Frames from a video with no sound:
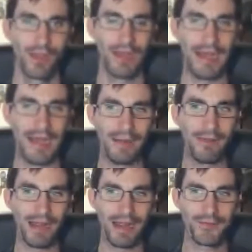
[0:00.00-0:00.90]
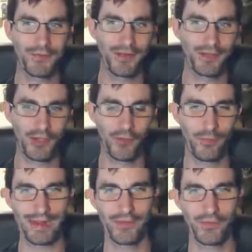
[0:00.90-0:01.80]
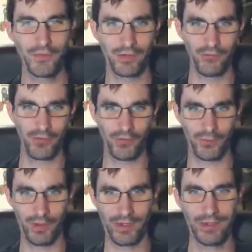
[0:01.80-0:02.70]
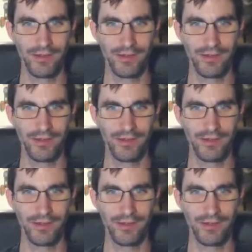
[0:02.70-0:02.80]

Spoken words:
I actually dove back into Rift this week.